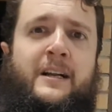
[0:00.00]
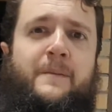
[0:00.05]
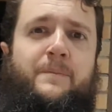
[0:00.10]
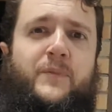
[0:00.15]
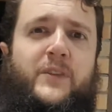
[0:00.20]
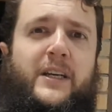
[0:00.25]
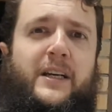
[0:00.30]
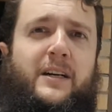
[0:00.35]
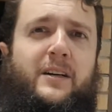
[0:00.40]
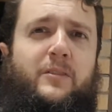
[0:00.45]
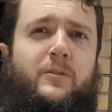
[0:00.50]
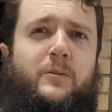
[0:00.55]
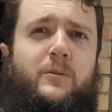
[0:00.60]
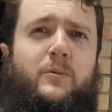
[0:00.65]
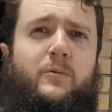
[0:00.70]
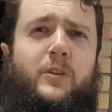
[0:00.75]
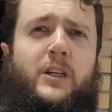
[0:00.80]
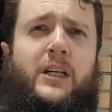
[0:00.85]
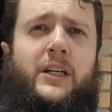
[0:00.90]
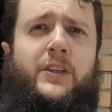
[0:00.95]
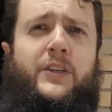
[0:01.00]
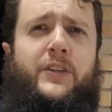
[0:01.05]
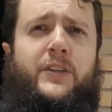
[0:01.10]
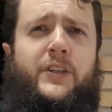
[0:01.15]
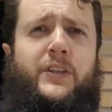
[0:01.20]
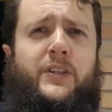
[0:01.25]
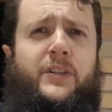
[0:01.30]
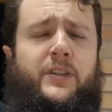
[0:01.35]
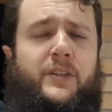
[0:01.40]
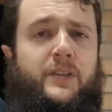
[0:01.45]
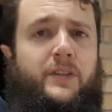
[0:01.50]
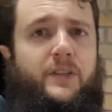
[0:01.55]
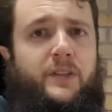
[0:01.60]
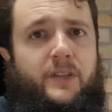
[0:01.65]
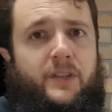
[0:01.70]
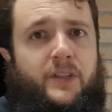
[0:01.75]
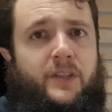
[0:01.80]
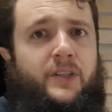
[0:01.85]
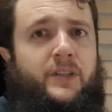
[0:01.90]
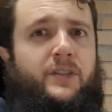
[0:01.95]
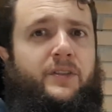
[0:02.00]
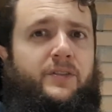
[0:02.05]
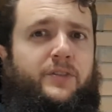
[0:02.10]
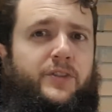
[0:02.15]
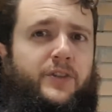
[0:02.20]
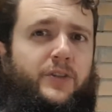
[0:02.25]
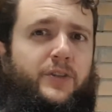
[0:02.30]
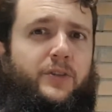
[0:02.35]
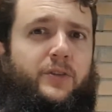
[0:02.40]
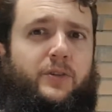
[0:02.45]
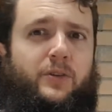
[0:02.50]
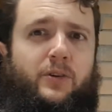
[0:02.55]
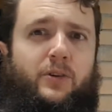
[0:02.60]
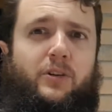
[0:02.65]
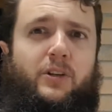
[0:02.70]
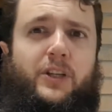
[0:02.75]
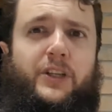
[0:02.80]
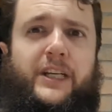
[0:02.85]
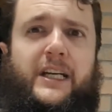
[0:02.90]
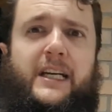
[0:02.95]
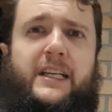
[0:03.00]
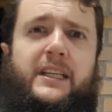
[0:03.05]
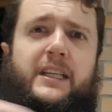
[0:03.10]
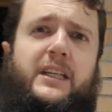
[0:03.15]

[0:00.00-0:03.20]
Now, rather than do all that